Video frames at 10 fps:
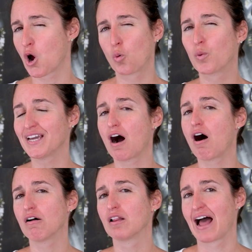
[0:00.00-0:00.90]
We
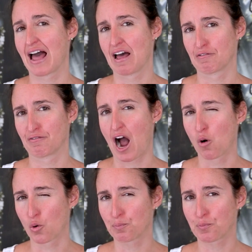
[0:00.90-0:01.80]
all have
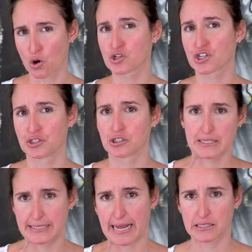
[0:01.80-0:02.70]
our personal
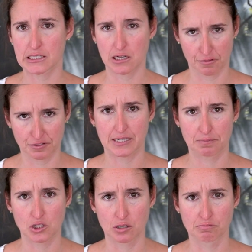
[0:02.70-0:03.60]
set of
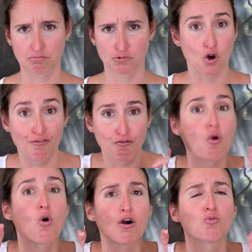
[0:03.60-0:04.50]
symptoms
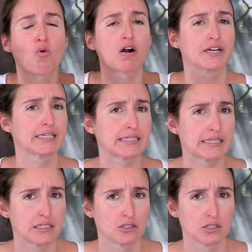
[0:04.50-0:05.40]
or warning
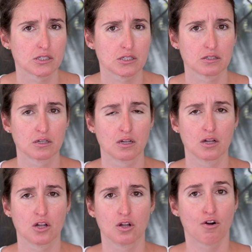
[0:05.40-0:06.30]
signals.
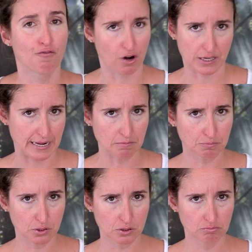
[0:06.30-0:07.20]
For
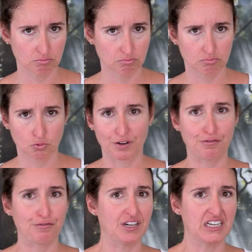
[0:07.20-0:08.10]
example, when
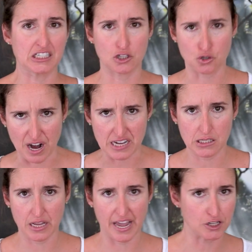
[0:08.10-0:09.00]
feeling
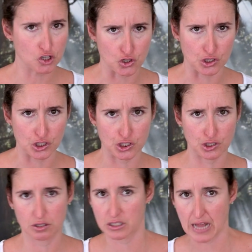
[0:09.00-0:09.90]
stressed, anxious,
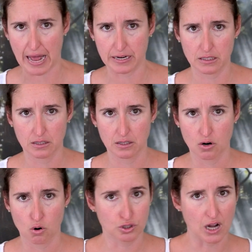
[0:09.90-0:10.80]
sad,
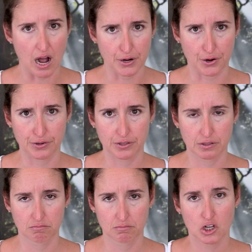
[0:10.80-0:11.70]
or tired,
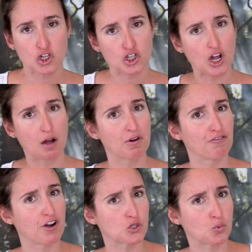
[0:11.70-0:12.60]
some of
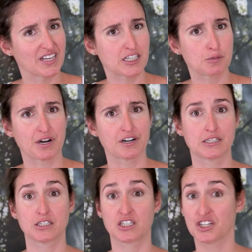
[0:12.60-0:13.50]
us will
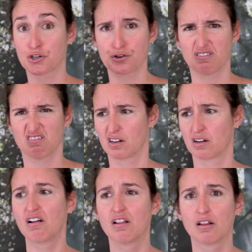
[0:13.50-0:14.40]
experience either
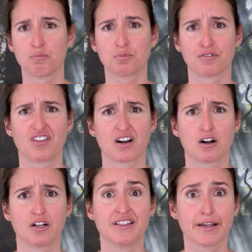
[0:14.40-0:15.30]
a lump
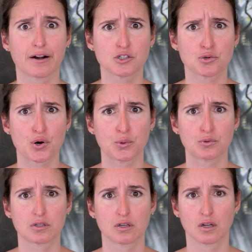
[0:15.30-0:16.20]
on their throat,
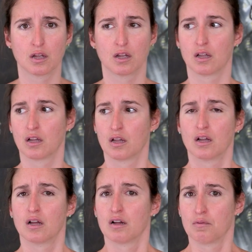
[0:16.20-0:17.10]

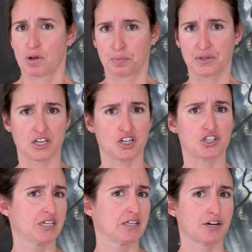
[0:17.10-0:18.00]

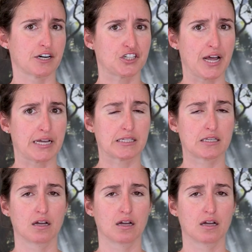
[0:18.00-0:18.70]
palpitation in their chest,